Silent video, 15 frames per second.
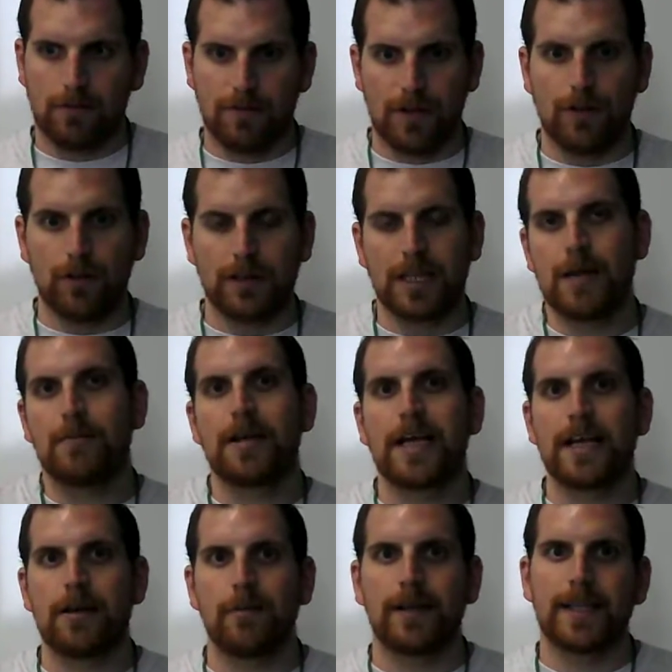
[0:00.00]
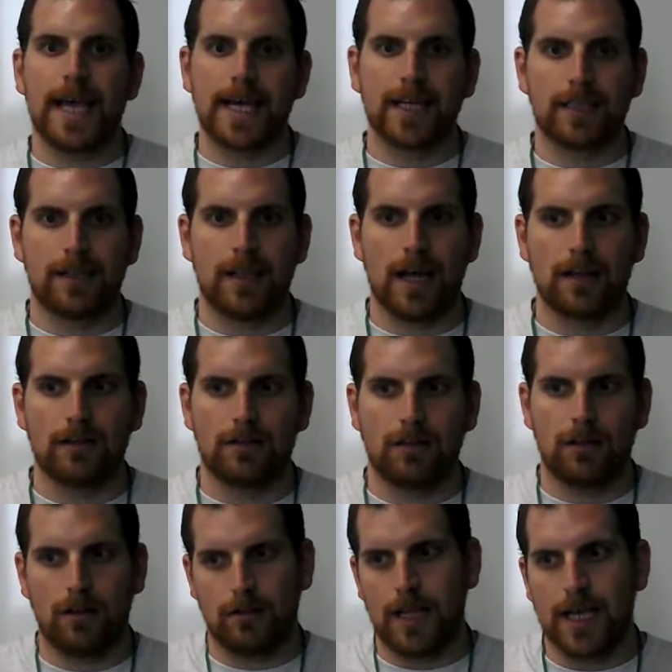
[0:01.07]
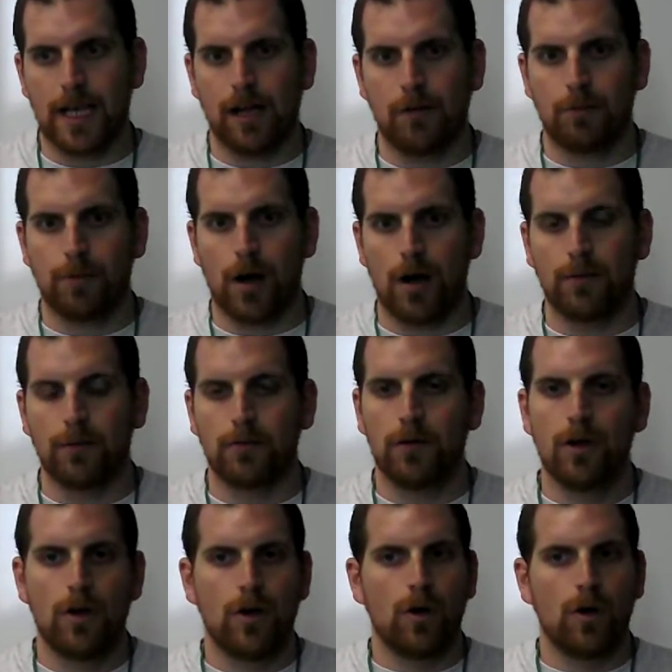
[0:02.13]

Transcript: feel intimidated when taking, the uh, taking a problem